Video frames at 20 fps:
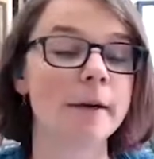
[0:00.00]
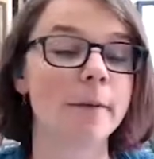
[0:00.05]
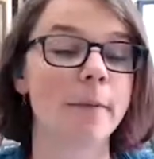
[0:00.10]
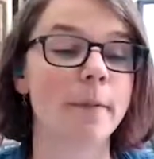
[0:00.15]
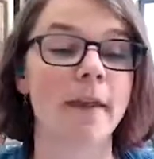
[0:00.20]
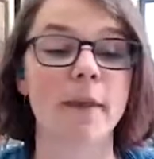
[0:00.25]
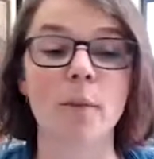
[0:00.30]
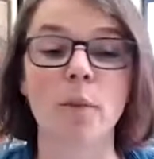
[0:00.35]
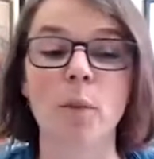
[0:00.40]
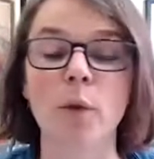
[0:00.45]

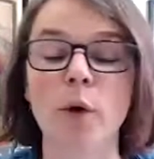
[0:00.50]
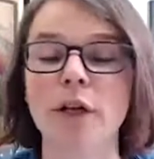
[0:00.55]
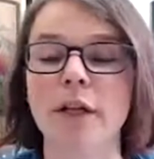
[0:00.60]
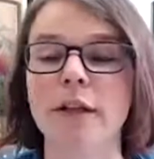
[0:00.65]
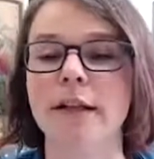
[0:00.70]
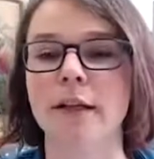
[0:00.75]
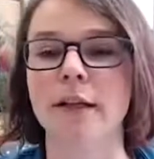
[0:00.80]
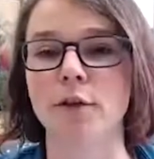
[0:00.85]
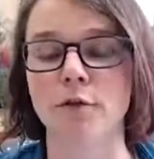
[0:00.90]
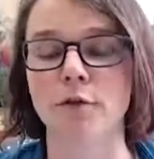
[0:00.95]
and the board
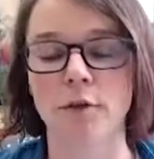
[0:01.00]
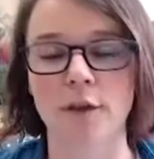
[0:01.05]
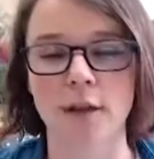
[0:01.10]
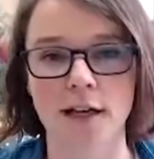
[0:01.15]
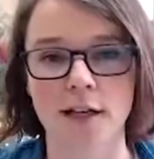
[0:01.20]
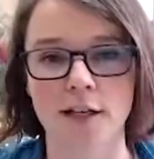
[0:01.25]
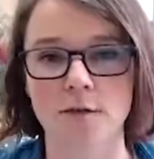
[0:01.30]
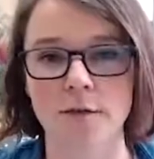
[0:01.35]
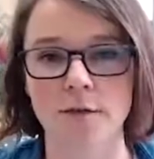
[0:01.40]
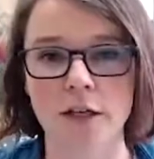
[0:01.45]
cleared for the
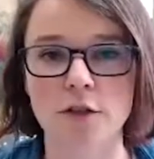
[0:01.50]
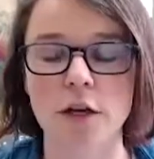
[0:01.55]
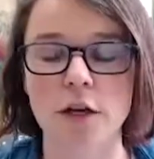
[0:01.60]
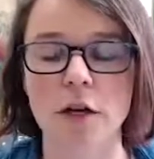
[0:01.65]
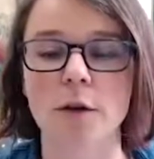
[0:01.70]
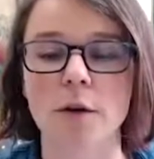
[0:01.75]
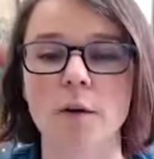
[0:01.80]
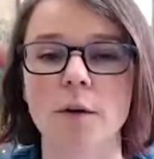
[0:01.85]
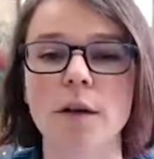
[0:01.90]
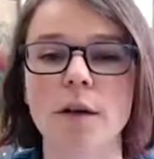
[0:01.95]
next
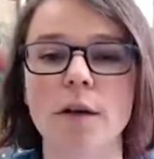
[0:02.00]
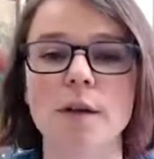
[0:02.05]
retro,